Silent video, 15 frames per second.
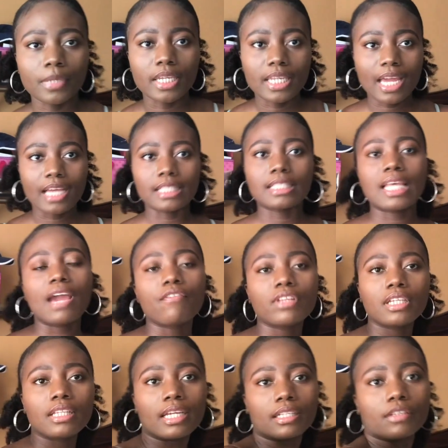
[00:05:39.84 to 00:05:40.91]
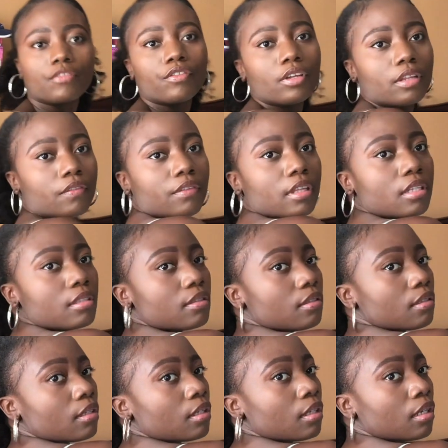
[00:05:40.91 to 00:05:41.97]
yes, I really like the feel of this.
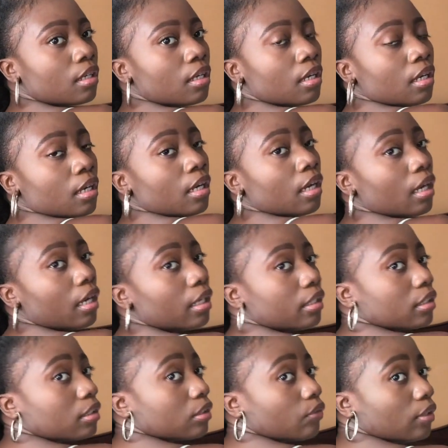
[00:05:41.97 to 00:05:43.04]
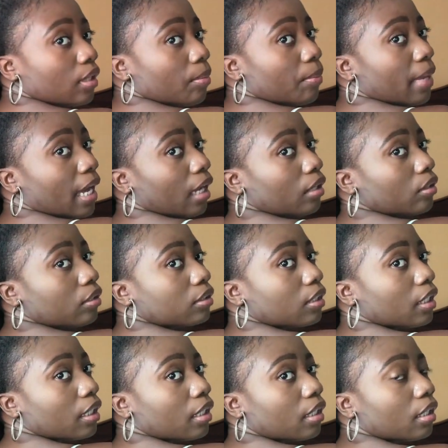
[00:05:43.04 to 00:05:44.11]
And this is what the back looks like.